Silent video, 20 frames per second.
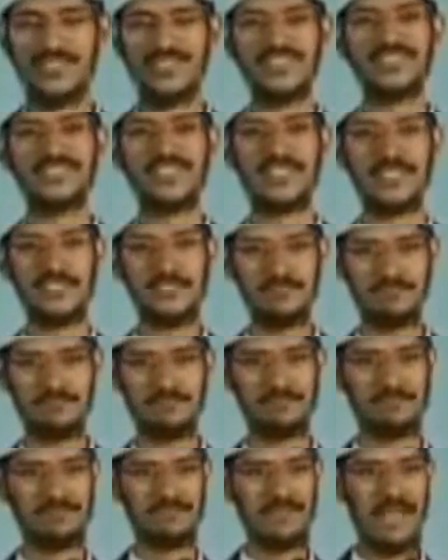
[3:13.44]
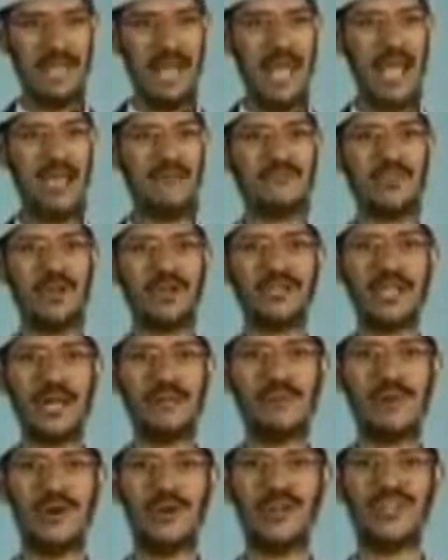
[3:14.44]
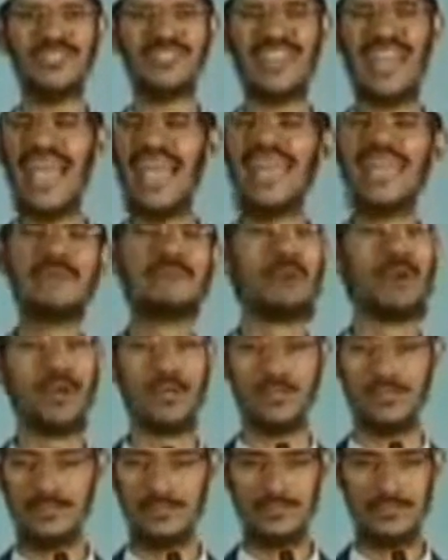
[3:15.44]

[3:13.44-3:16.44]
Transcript: Sister, I have not come across any book